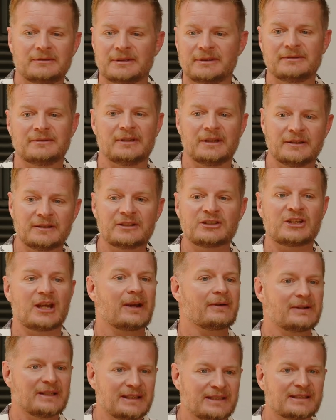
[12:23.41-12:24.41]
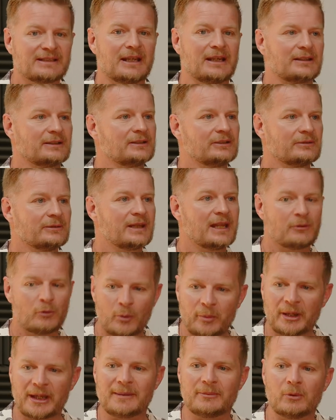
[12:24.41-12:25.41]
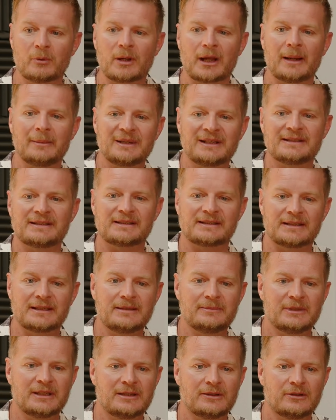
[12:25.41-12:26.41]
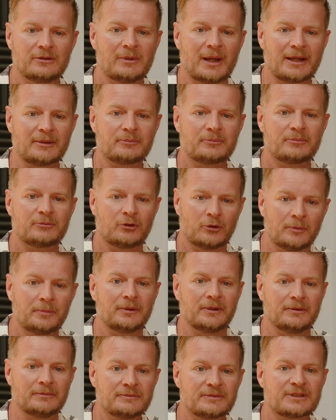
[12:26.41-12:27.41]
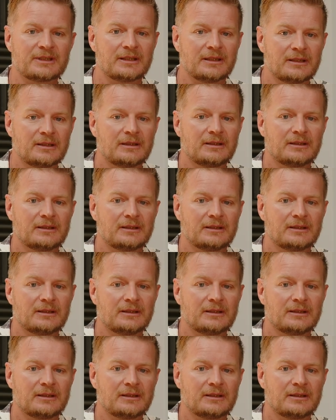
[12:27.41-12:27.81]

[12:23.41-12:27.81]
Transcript: and the charity sector, and there were people coming to see me who had problems,